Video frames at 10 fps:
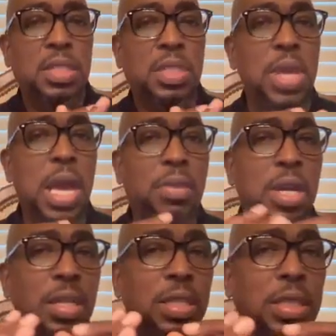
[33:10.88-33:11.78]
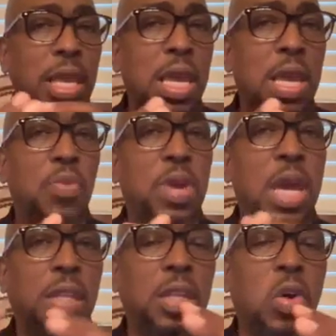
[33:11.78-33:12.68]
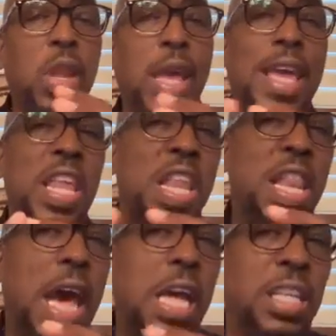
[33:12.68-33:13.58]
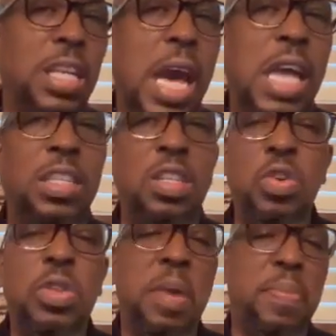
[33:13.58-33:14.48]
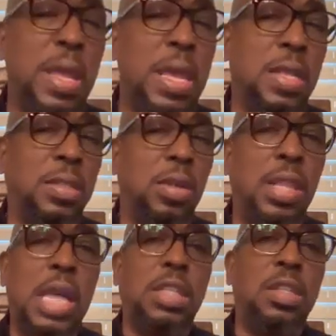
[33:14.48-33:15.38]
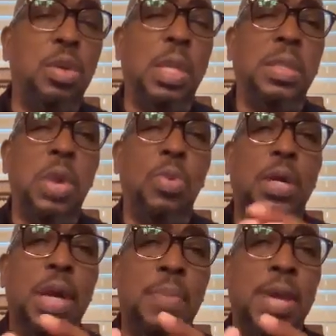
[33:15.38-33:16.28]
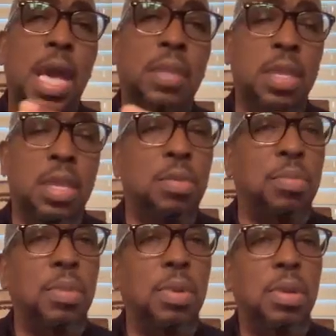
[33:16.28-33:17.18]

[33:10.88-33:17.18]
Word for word: See, we have to understand and we have to know that in Elijah. Elijah knew their plan. So Elijah knew that they were coming after him.